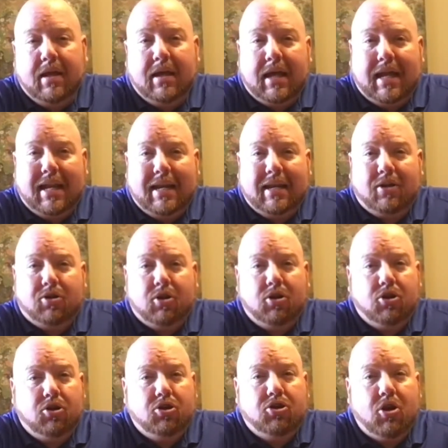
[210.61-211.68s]
In
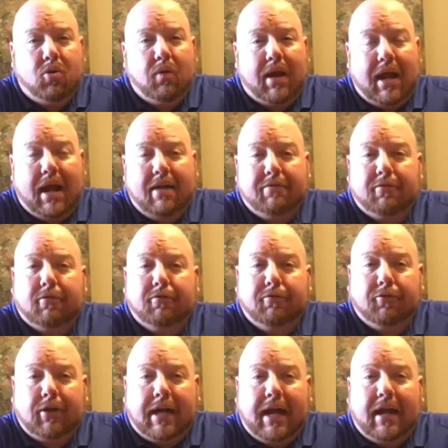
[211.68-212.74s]
addition, don't ever
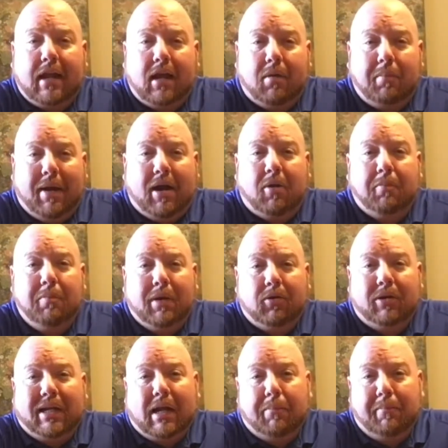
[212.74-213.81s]
forget about
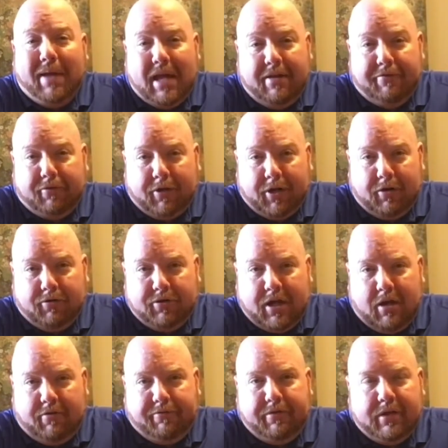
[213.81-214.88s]
building a bed for
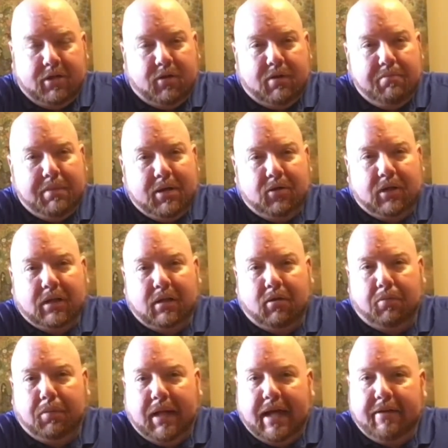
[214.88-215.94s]
yourself. And you can build a little
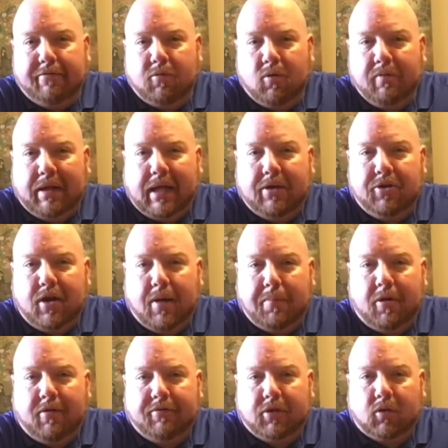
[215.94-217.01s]
platform to get you
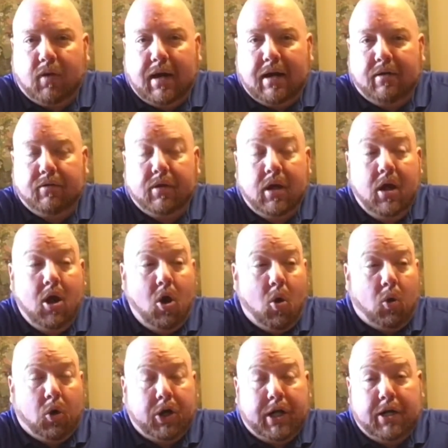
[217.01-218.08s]
up off the ground,
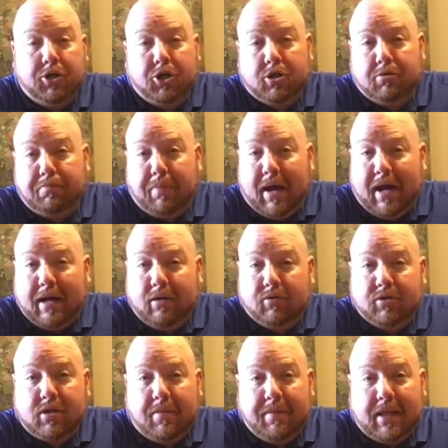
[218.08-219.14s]
or you can just pile
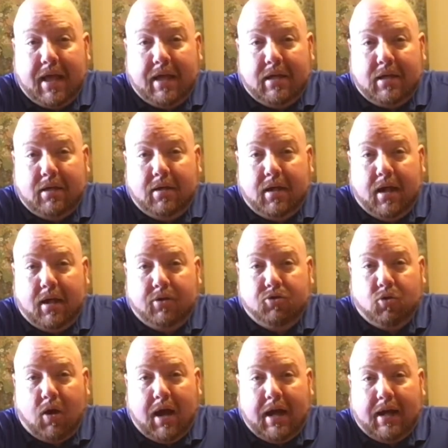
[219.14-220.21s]
some of that
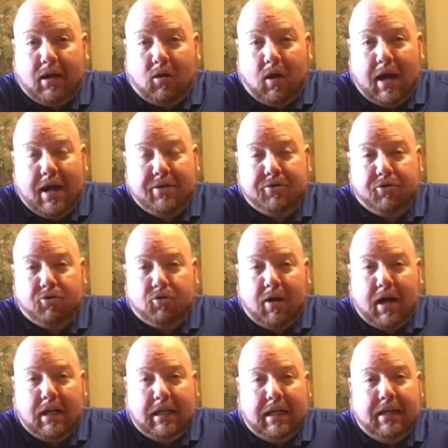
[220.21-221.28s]
dry grass or
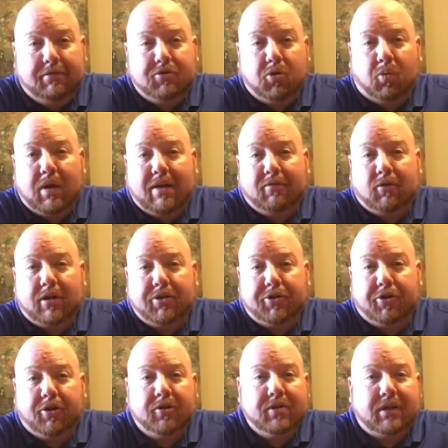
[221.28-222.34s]
dry leaves or whatever it is
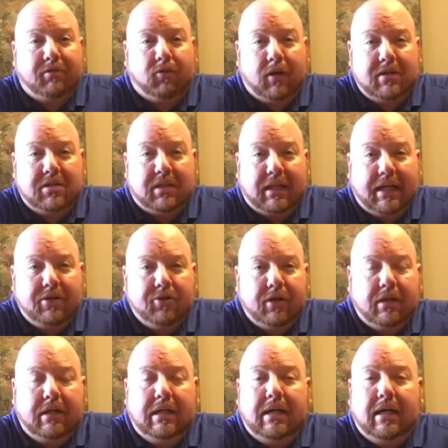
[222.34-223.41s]
you're using for
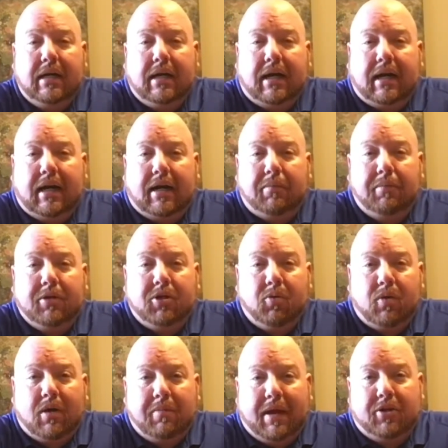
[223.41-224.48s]
insulation. But you
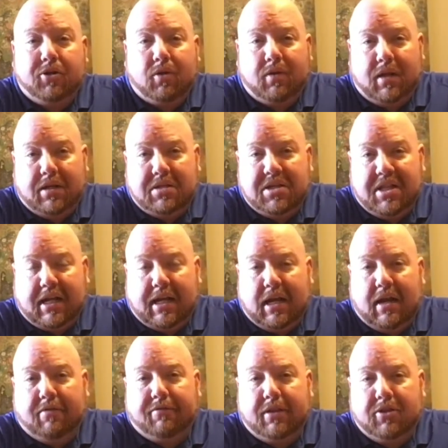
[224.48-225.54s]
want to make sure that it's thick
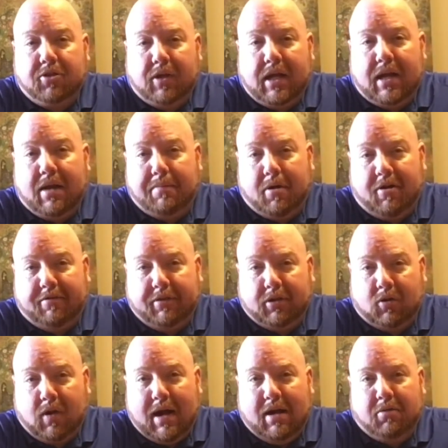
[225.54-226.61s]
enough that you get up off the
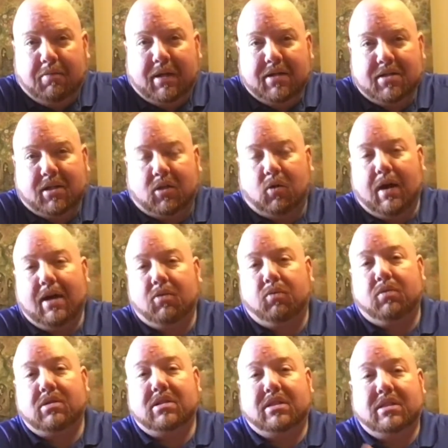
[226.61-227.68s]
ground, because the ground
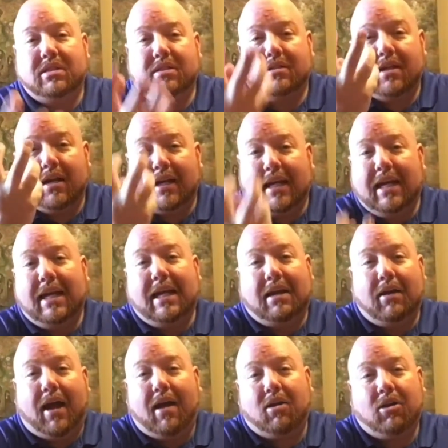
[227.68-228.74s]
will suck
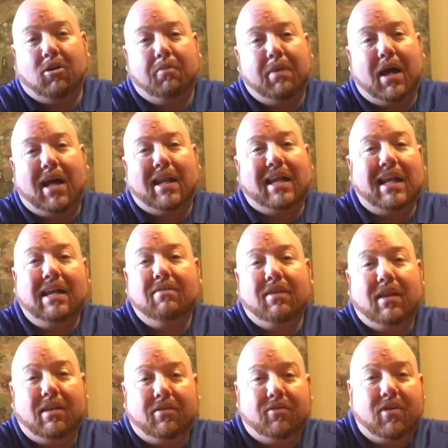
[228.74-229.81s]
heat out of your body,
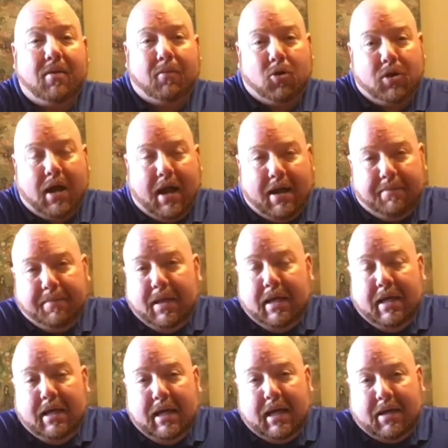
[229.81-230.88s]
even in the summertime.
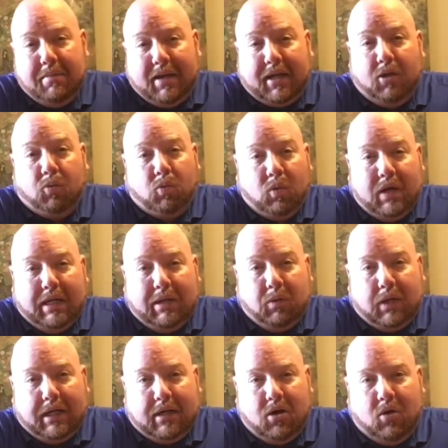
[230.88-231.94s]
It can make you really,
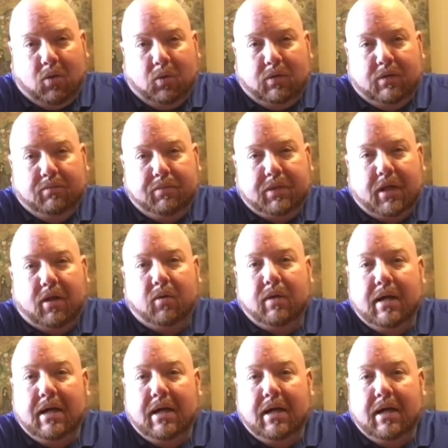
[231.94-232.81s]
really cold. So